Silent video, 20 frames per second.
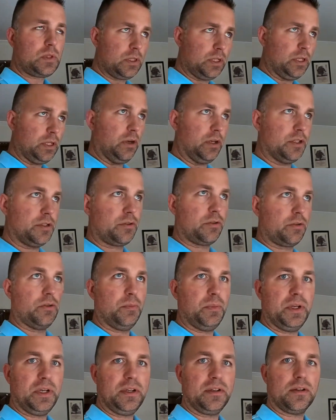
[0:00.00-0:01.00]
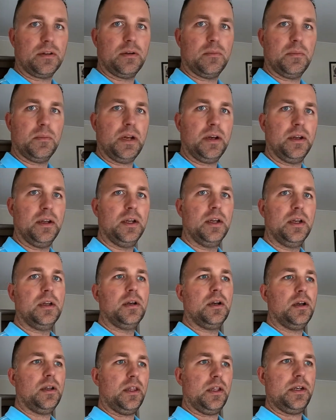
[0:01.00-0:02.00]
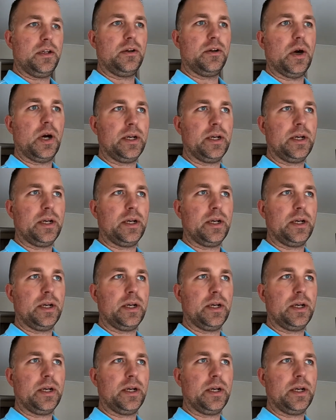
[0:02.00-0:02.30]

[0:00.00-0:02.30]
You screw them in, you turn them on, and then you go